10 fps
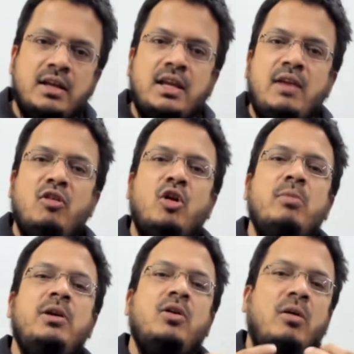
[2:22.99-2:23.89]
He will not
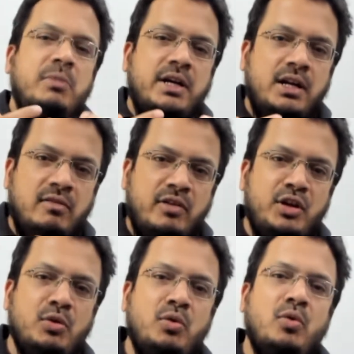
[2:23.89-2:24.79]
be competitive. When
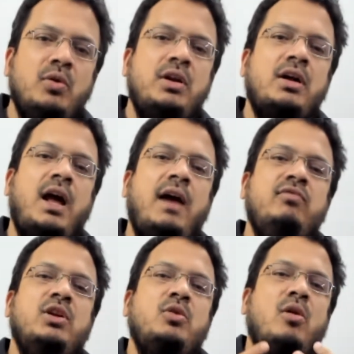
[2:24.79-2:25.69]
you don't have
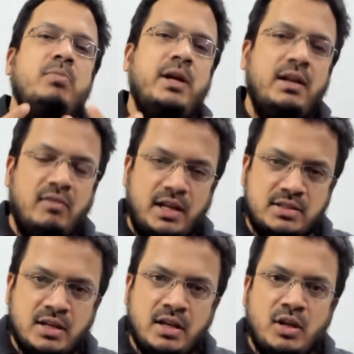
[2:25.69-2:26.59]
that competitiveness,